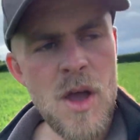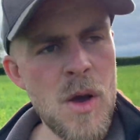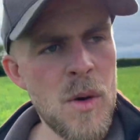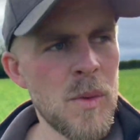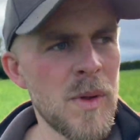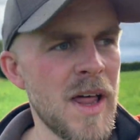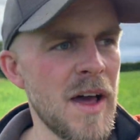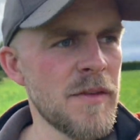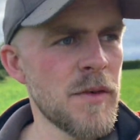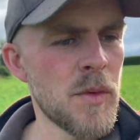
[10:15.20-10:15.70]

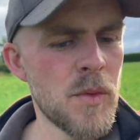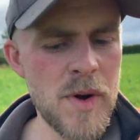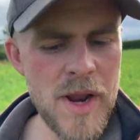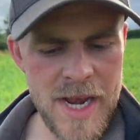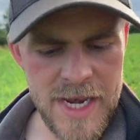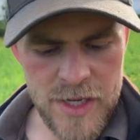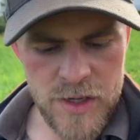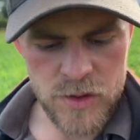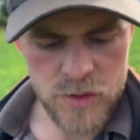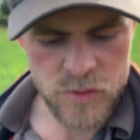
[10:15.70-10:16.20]
we'll have a
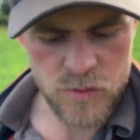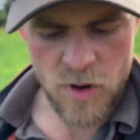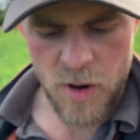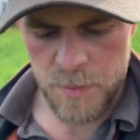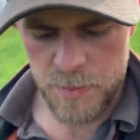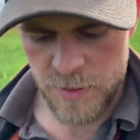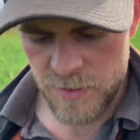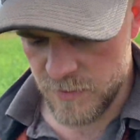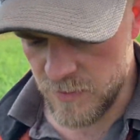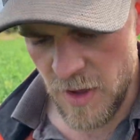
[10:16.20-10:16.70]
really good
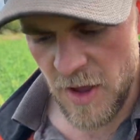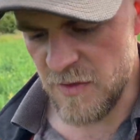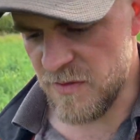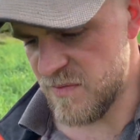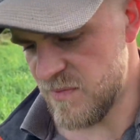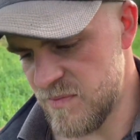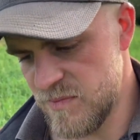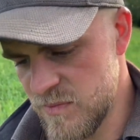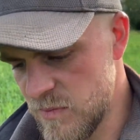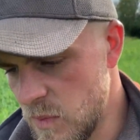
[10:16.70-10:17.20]
crop of
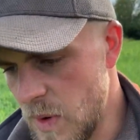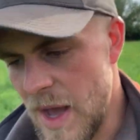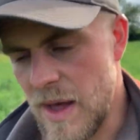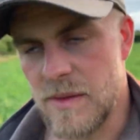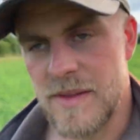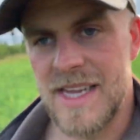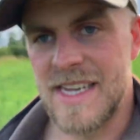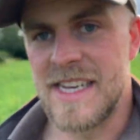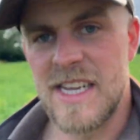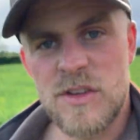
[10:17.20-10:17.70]

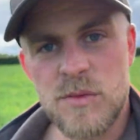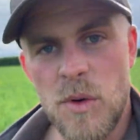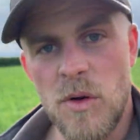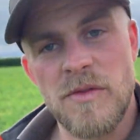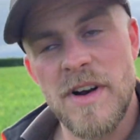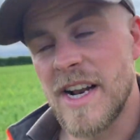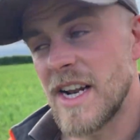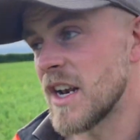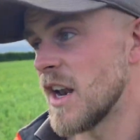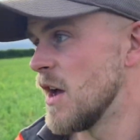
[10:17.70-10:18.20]
well, in this one
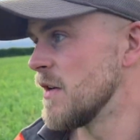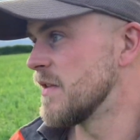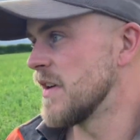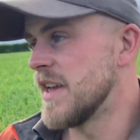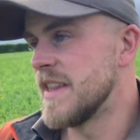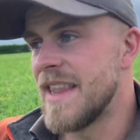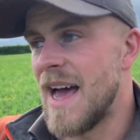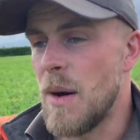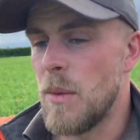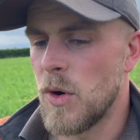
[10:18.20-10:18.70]
red clover,
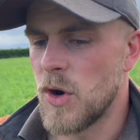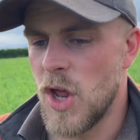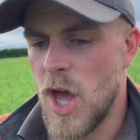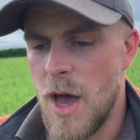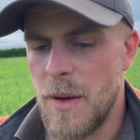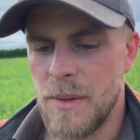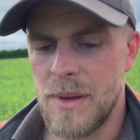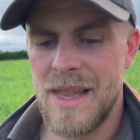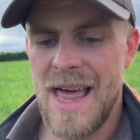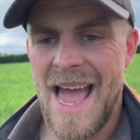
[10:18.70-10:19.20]
in that one
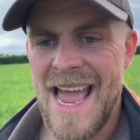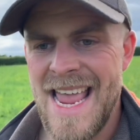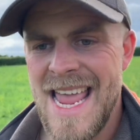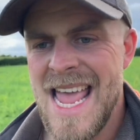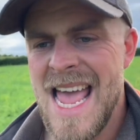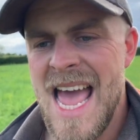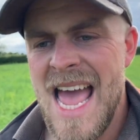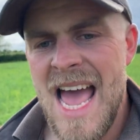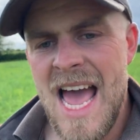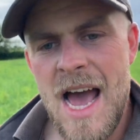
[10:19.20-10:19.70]
herbal ley,
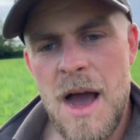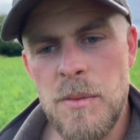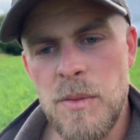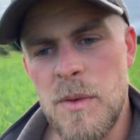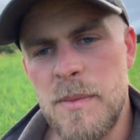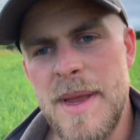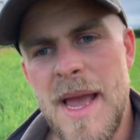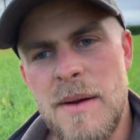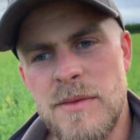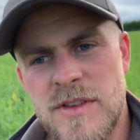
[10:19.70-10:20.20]
and we'll
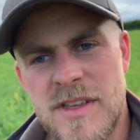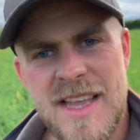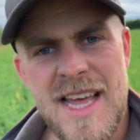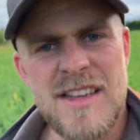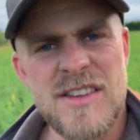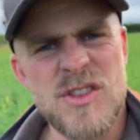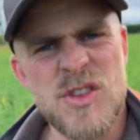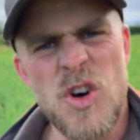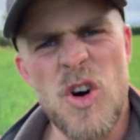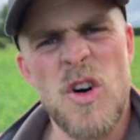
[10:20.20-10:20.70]
be able to then
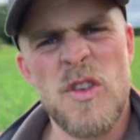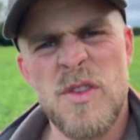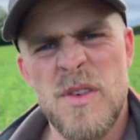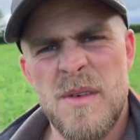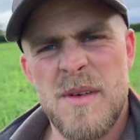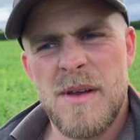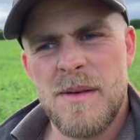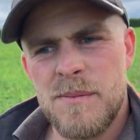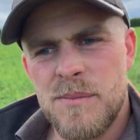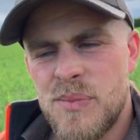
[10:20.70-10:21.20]
sort of
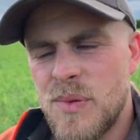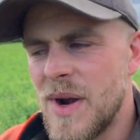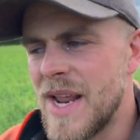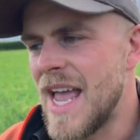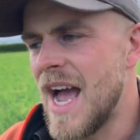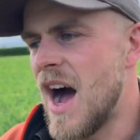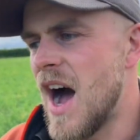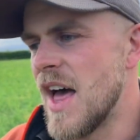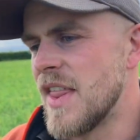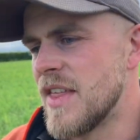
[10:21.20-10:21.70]
bring
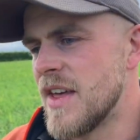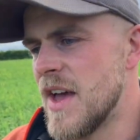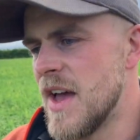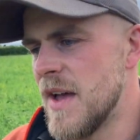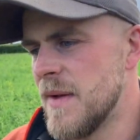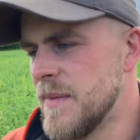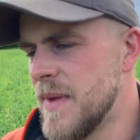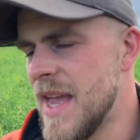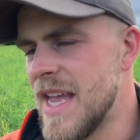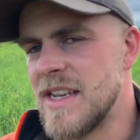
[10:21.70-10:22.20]
it either
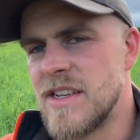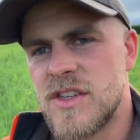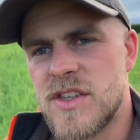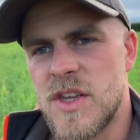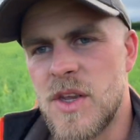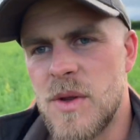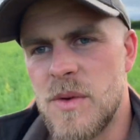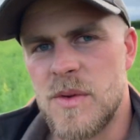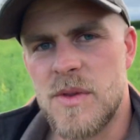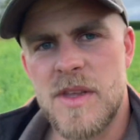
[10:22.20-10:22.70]

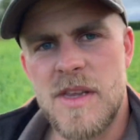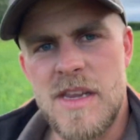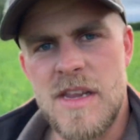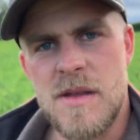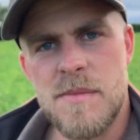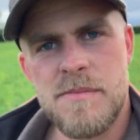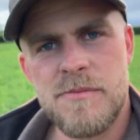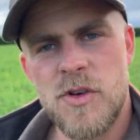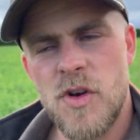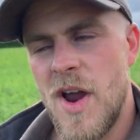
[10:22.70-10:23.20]
into the
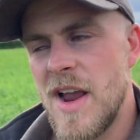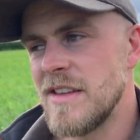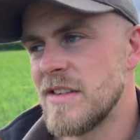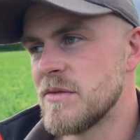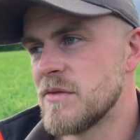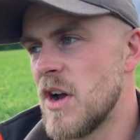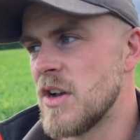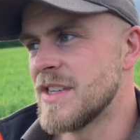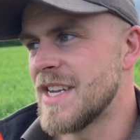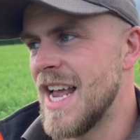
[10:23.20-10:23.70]

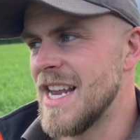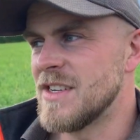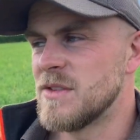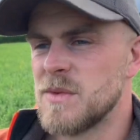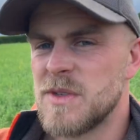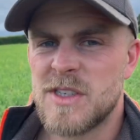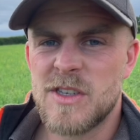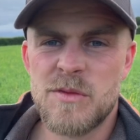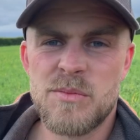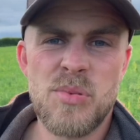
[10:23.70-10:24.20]
grazing rotation,
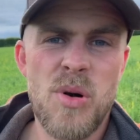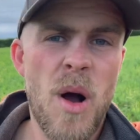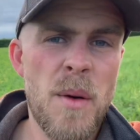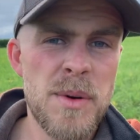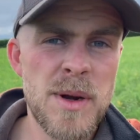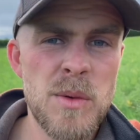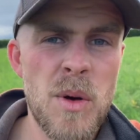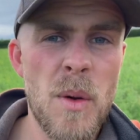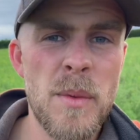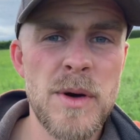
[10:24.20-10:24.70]
which is
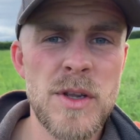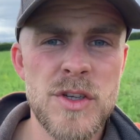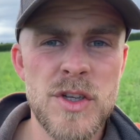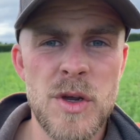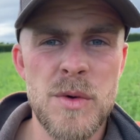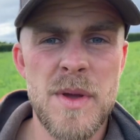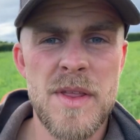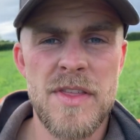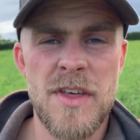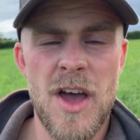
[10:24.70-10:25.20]
probably what we'll
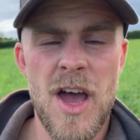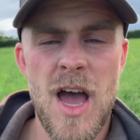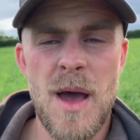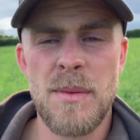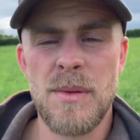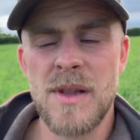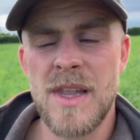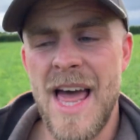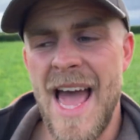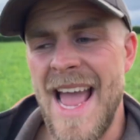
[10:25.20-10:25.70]
do with the
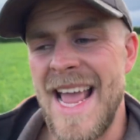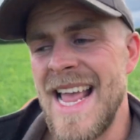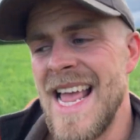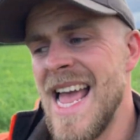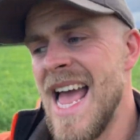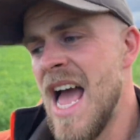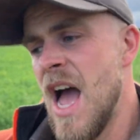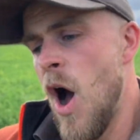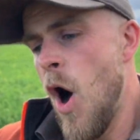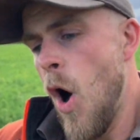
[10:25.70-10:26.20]
herbal ley,